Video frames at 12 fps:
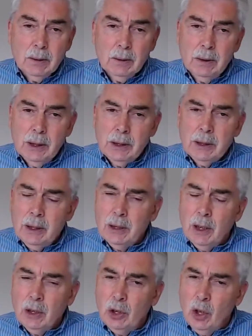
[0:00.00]
This is
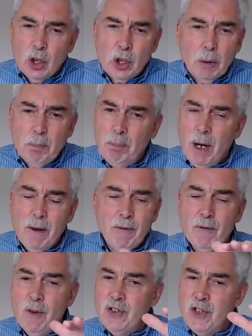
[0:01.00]
a God above
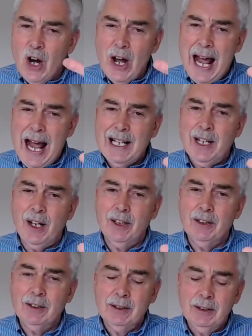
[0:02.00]
Diana.
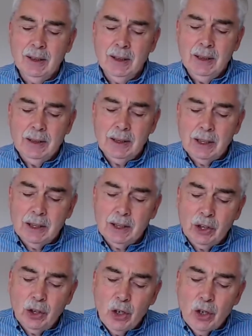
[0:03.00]
This is a
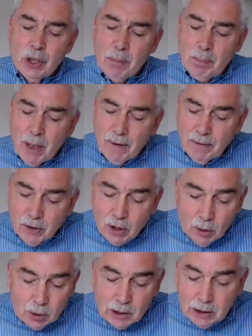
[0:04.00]
God above
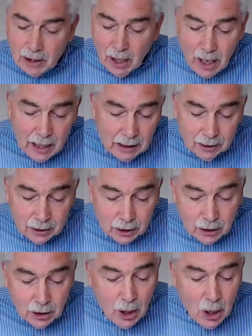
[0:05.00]
useless idols
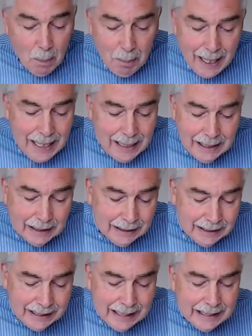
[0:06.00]
and pagan
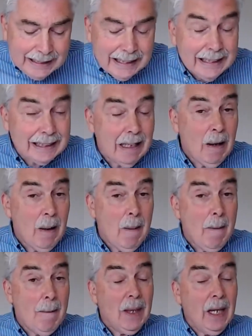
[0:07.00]
deities,
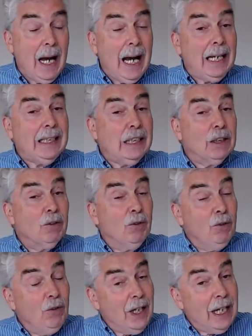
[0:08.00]
and his
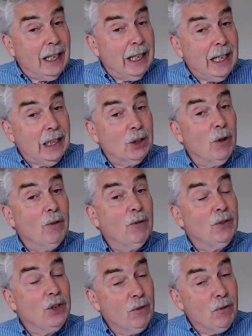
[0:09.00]
fear is of
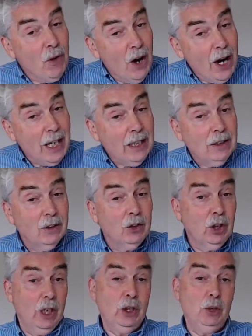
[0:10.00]
divine
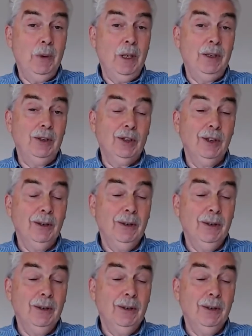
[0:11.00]
judgment.